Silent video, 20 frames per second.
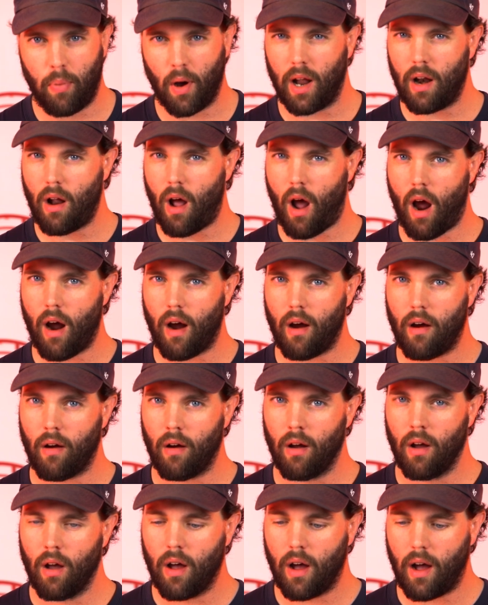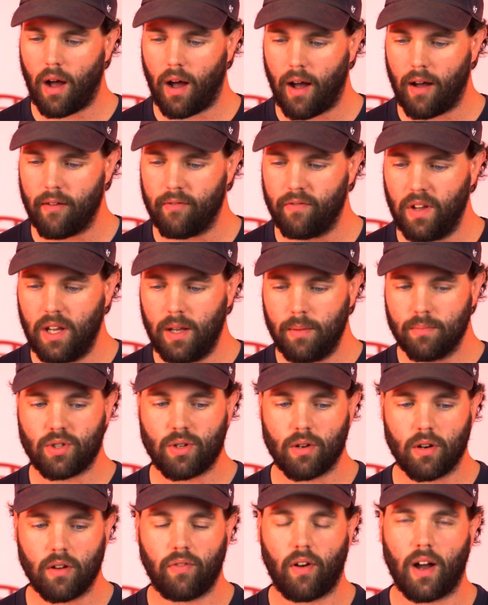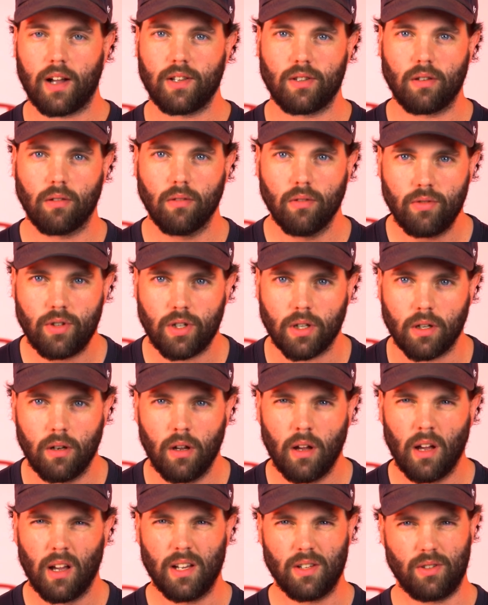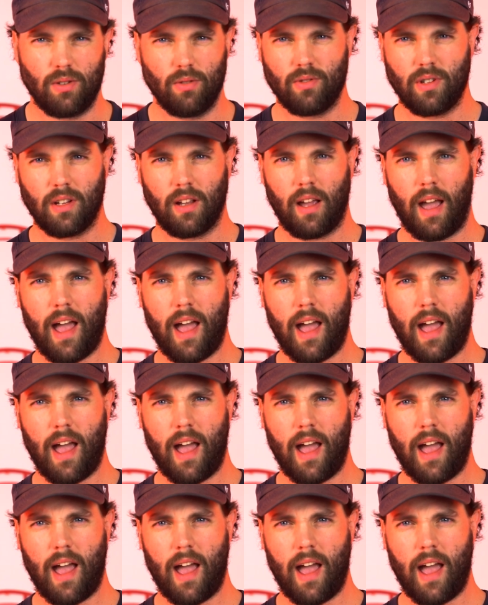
But our uh, Veeam certified solution is using